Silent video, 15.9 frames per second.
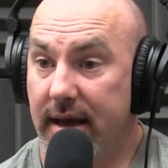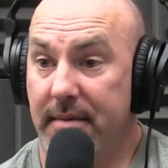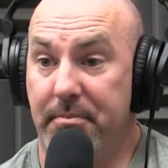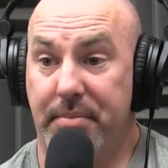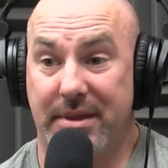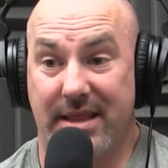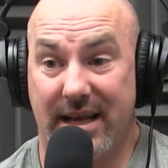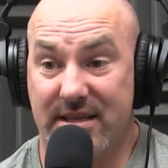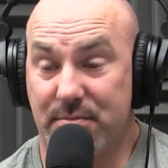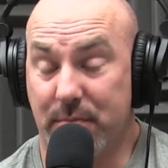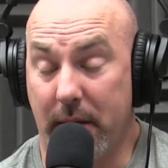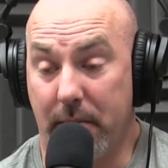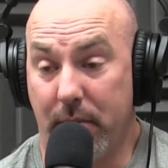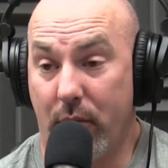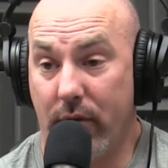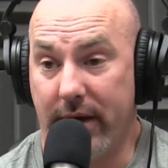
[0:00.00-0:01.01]
But that's my
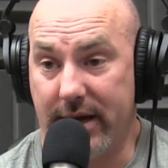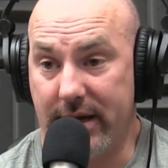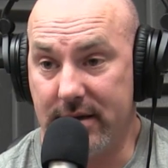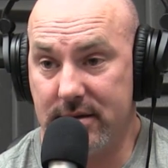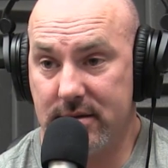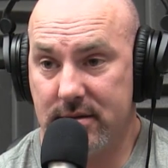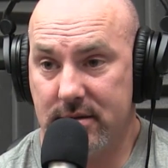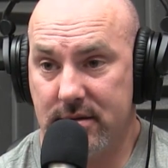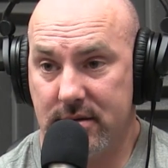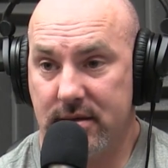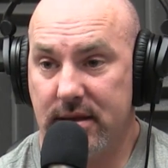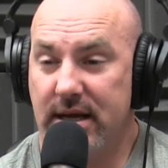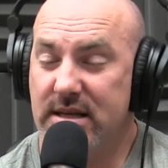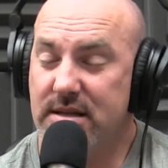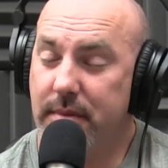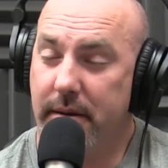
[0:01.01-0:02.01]
point.
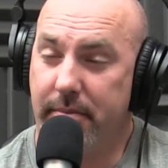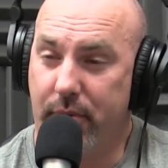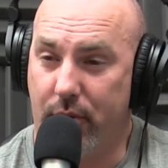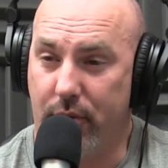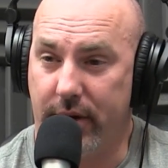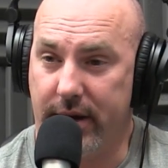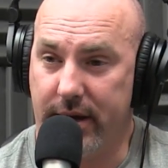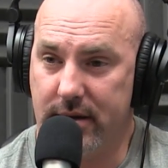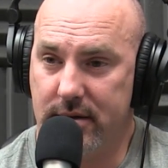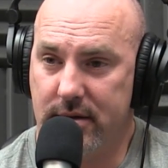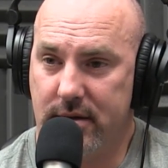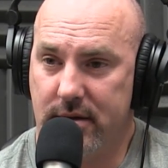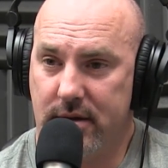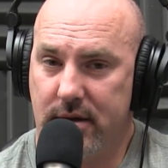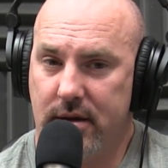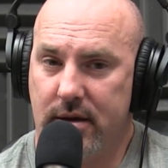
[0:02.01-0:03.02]
That's my point.
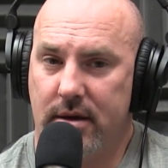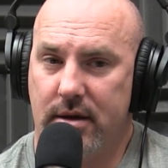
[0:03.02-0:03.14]
Right.